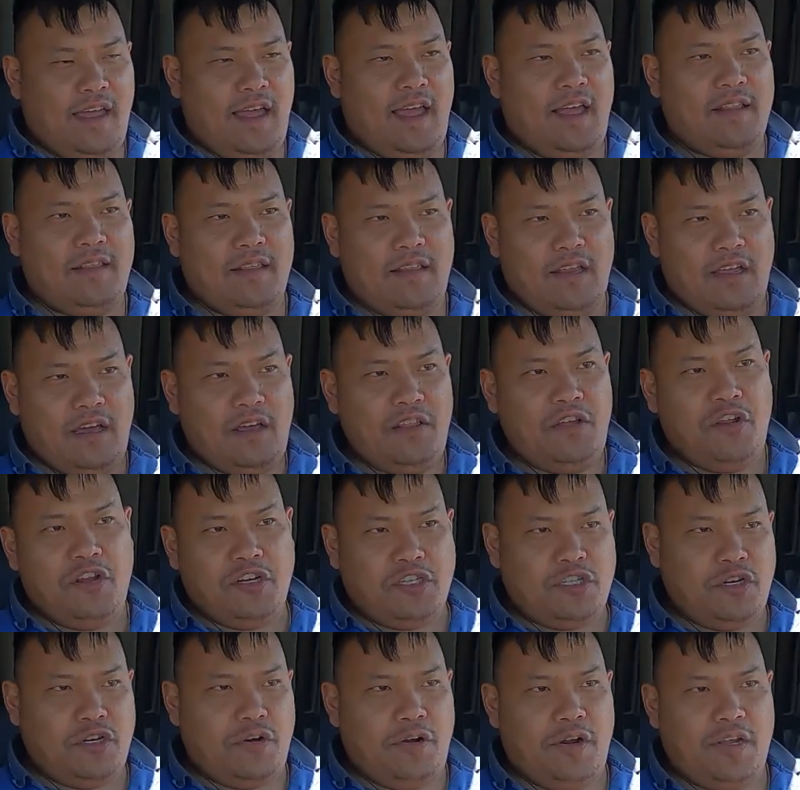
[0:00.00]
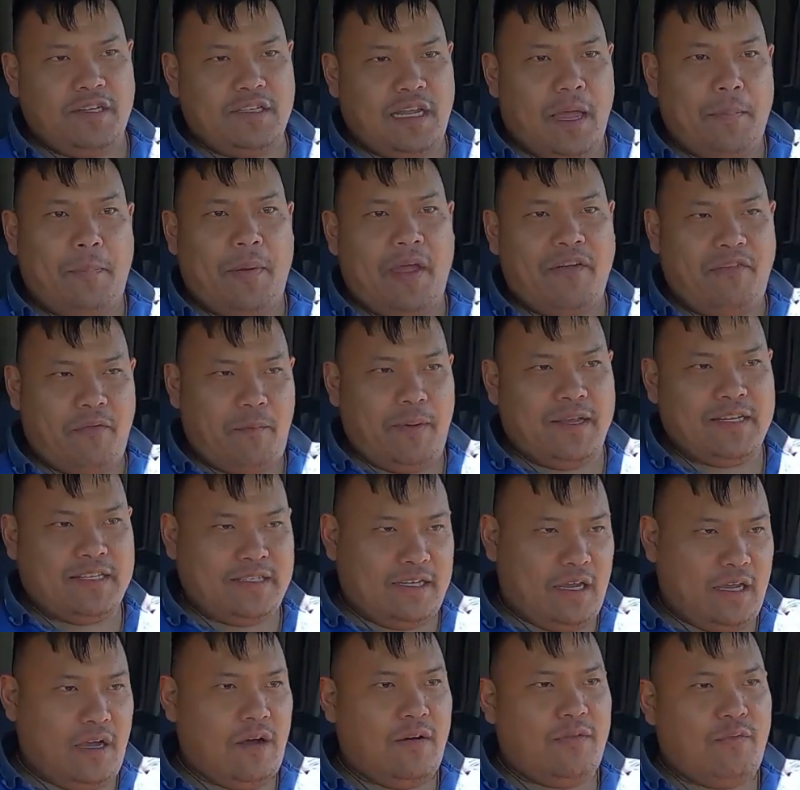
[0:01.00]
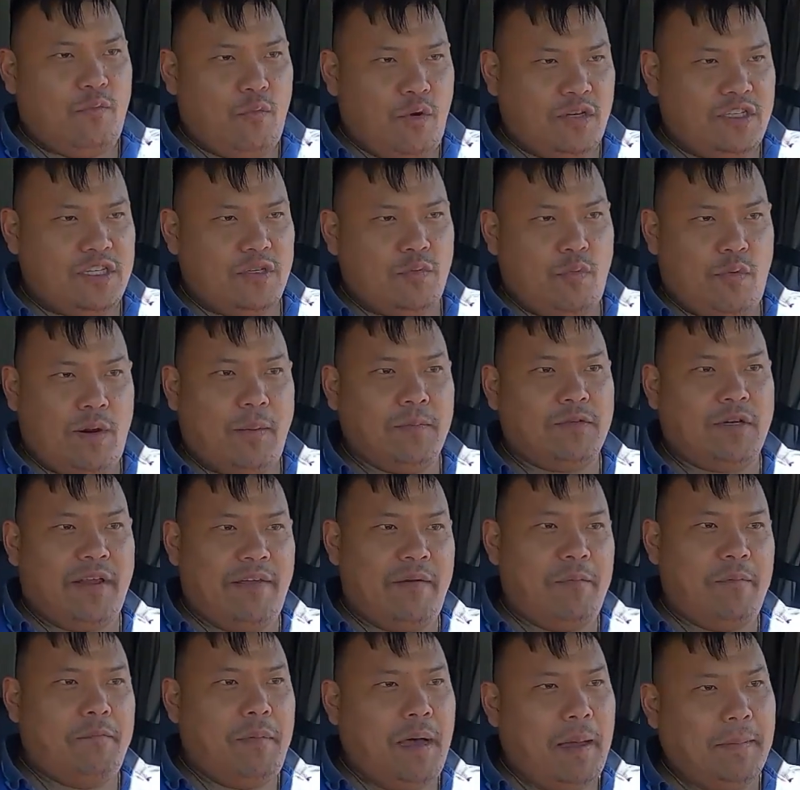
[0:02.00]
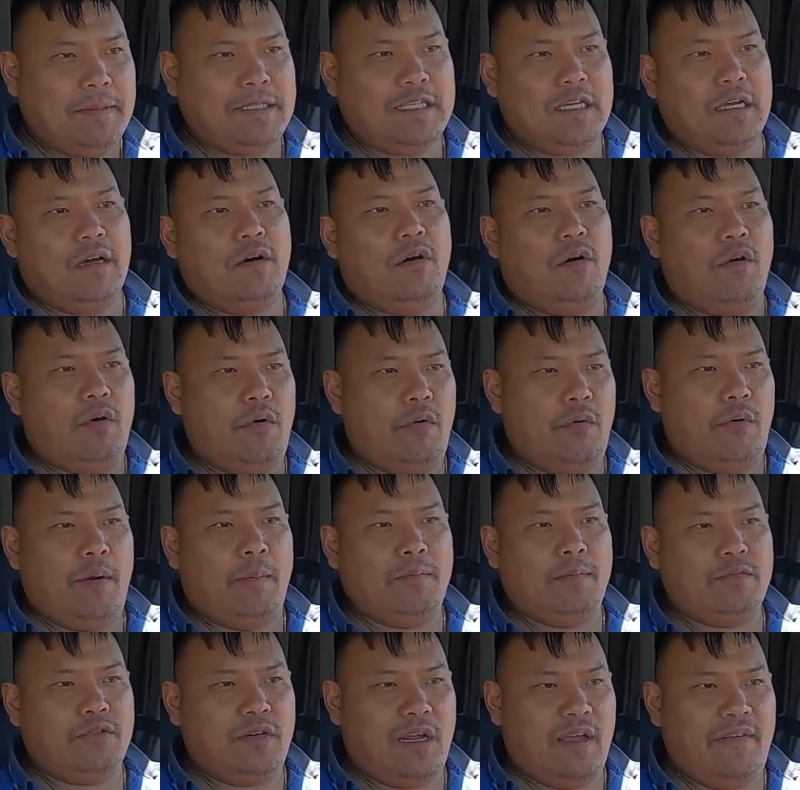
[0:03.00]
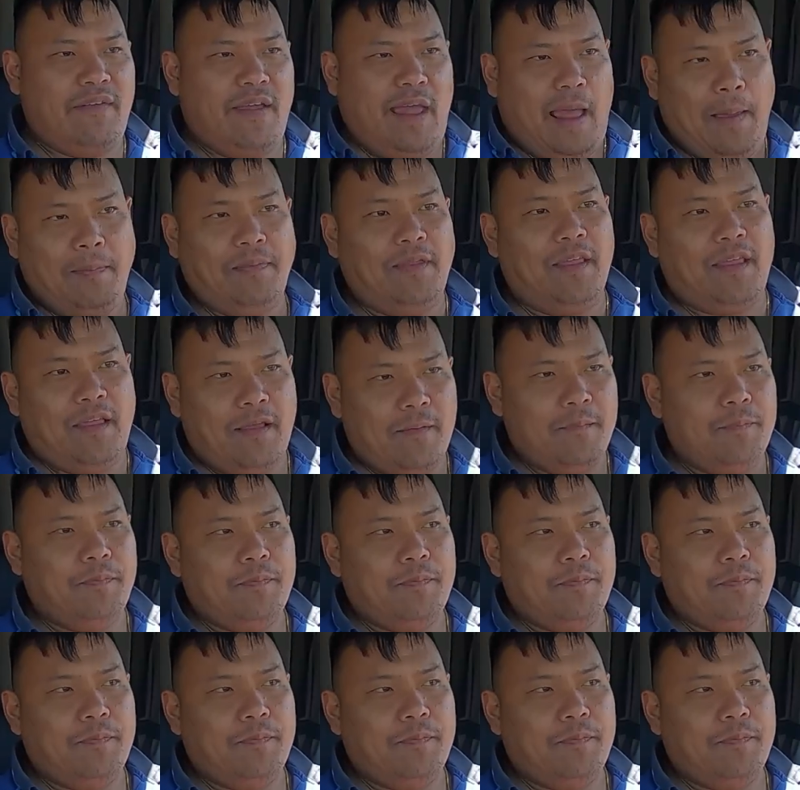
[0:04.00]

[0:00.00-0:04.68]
And the other insurance I pay for myself, which is when I'm driving bobtail or when I'm driving empty,